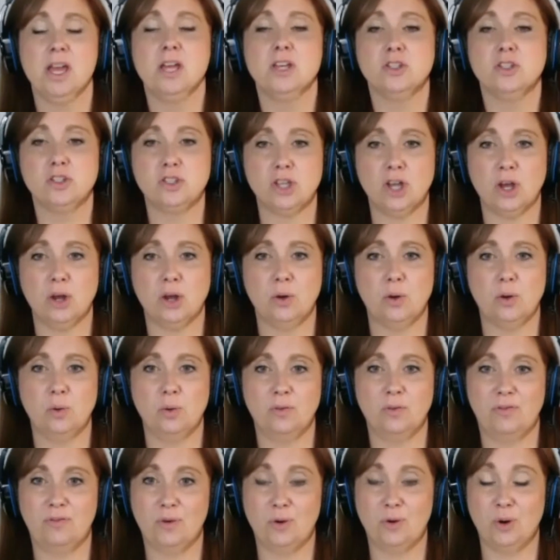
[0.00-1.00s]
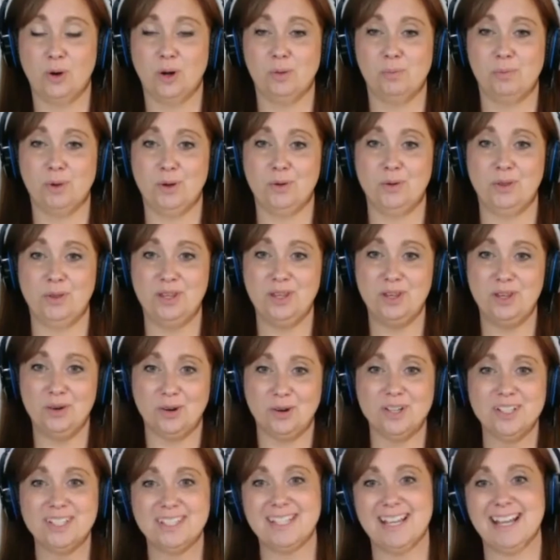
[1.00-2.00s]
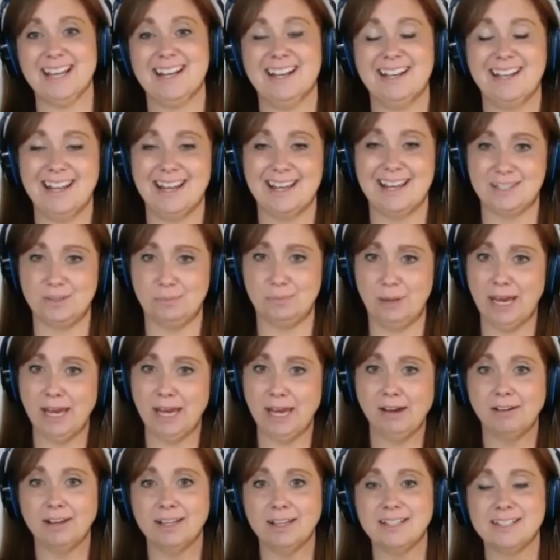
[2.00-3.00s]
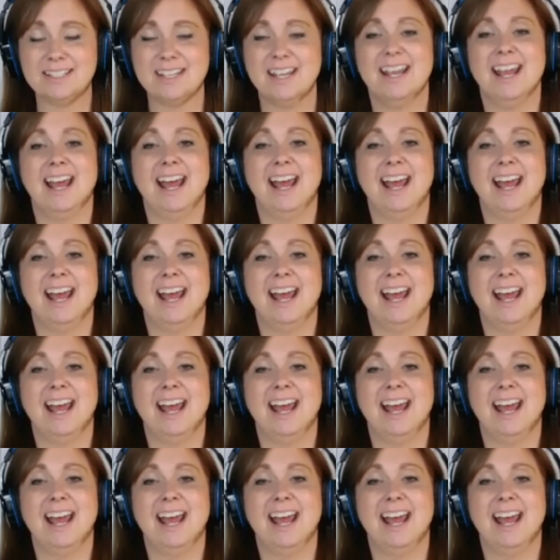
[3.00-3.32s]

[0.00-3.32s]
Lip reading: So for both your sanity as a parent